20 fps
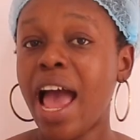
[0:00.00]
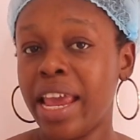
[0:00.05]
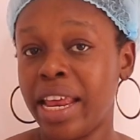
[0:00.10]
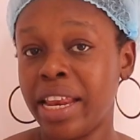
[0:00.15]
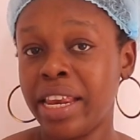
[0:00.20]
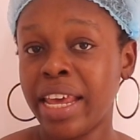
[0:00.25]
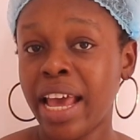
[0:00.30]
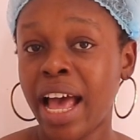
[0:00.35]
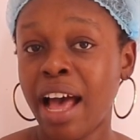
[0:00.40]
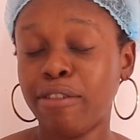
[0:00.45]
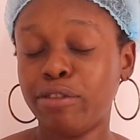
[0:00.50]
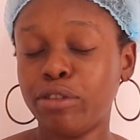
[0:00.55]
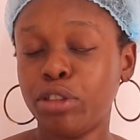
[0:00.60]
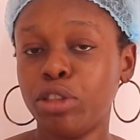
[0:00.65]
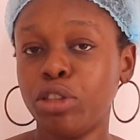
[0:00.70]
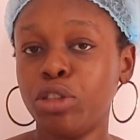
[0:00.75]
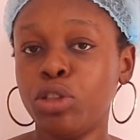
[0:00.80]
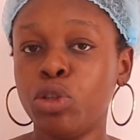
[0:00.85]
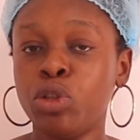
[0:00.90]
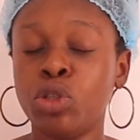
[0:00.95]
in the
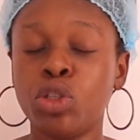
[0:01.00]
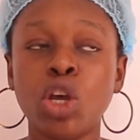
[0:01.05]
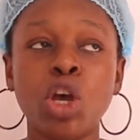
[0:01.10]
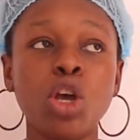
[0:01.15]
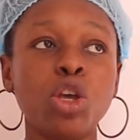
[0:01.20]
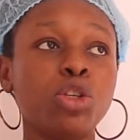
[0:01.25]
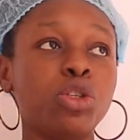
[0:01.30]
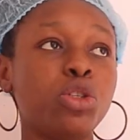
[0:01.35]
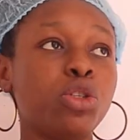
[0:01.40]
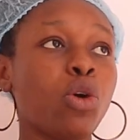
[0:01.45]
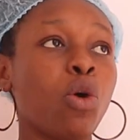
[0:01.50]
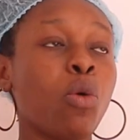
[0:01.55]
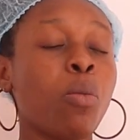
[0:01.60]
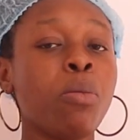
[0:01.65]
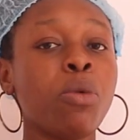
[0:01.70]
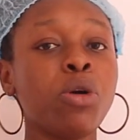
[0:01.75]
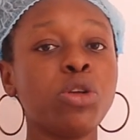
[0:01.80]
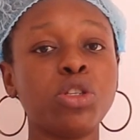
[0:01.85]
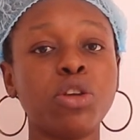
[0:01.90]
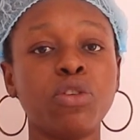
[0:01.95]
afternoons, so
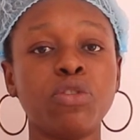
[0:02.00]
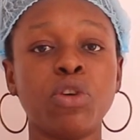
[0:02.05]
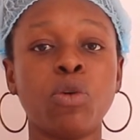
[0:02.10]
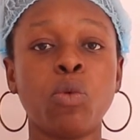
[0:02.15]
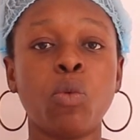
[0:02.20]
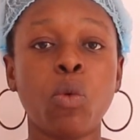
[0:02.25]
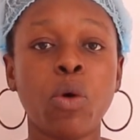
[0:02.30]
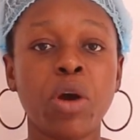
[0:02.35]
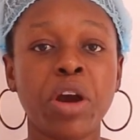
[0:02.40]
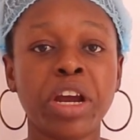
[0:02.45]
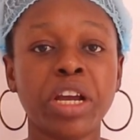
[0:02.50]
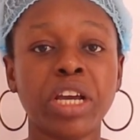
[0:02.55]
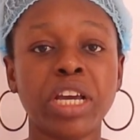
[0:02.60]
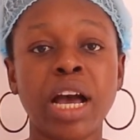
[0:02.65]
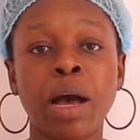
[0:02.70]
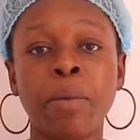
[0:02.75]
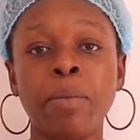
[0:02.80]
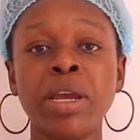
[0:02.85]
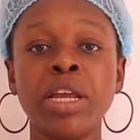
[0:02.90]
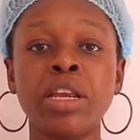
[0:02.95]
most of your
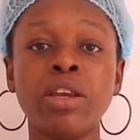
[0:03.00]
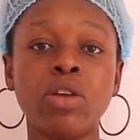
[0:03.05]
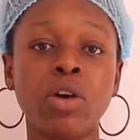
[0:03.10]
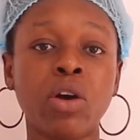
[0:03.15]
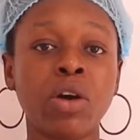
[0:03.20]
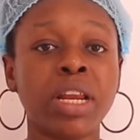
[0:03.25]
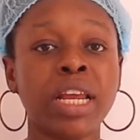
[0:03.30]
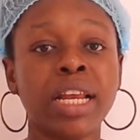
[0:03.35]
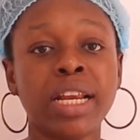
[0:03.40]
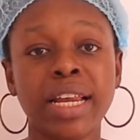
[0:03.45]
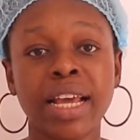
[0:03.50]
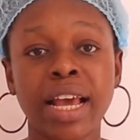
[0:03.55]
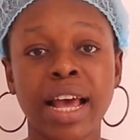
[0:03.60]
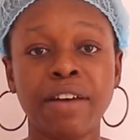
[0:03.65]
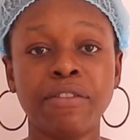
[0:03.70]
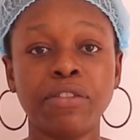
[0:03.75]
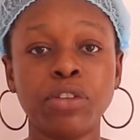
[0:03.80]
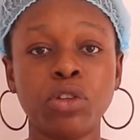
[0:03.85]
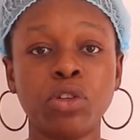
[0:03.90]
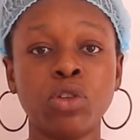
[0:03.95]
work are being done in the
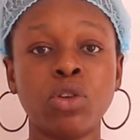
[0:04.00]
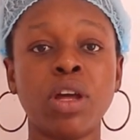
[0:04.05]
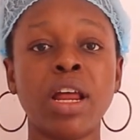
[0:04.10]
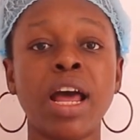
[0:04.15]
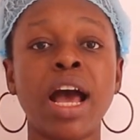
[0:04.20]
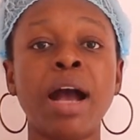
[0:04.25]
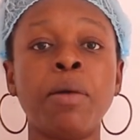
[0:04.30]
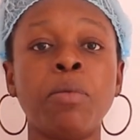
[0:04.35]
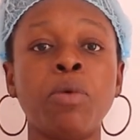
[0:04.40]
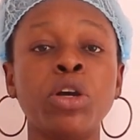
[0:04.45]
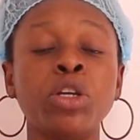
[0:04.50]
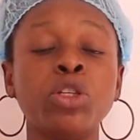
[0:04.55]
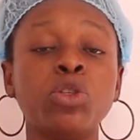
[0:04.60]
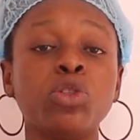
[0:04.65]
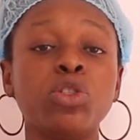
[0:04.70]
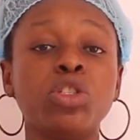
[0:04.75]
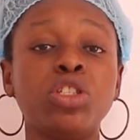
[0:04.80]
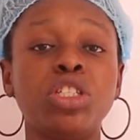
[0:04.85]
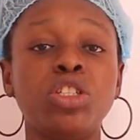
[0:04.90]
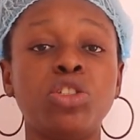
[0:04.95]
afternoon. I'm going
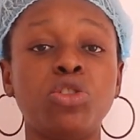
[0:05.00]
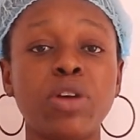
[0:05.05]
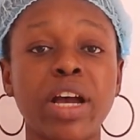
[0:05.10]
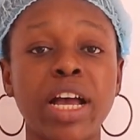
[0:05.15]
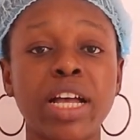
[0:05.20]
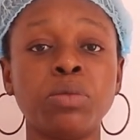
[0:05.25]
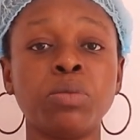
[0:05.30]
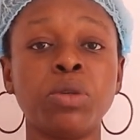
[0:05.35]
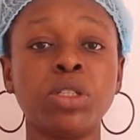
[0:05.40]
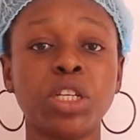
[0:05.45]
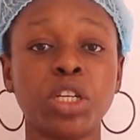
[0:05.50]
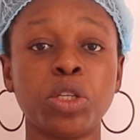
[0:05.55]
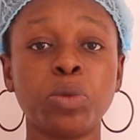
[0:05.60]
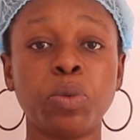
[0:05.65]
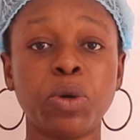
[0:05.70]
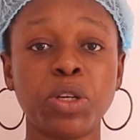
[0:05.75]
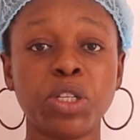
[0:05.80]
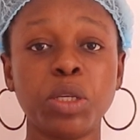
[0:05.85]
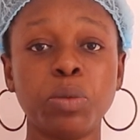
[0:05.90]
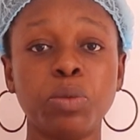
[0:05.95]
to try as much as
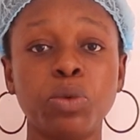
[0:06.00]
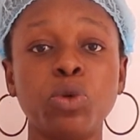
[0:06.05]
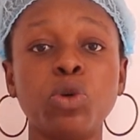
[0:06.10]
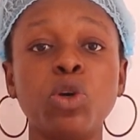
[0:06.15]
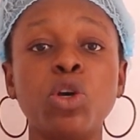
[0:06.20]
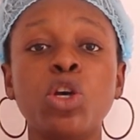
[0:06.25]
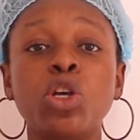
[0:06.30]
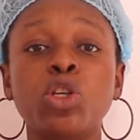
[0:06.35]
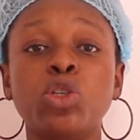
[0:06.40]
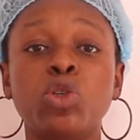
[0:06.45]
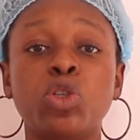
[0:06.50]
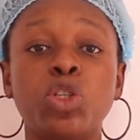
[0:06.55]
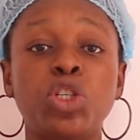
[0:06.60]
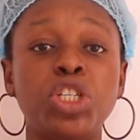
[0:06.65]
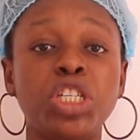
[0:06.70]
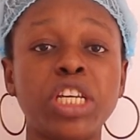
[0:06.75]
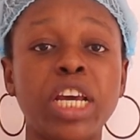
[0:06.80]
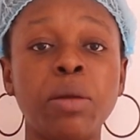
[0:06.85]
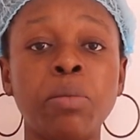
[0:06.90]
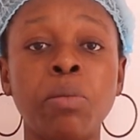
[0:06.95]
possible to
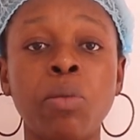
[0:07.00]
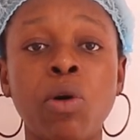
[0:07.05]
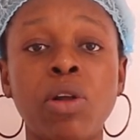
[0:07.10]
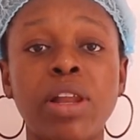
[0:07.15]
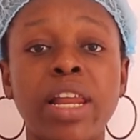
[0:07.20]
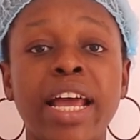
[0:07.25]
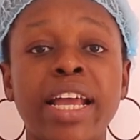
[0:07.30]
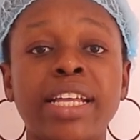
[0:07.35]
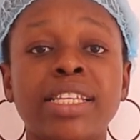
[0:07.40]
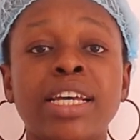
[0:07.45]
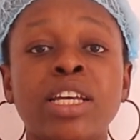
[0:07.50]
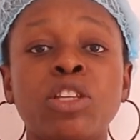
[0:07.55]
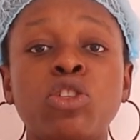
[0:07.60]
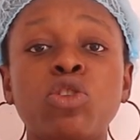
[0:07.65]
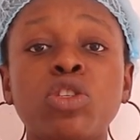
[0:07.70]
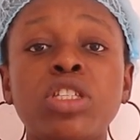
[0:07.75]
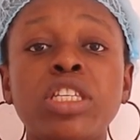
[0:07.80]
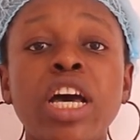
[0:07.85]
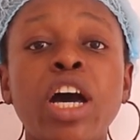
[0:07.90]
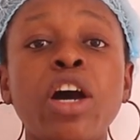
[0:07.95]
shed more light and
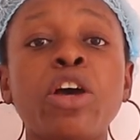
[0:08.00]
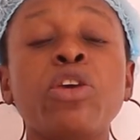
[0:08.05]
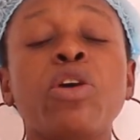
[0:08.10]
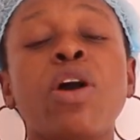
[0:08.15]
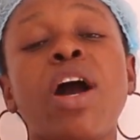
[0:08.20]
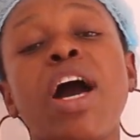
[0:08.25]
to tell you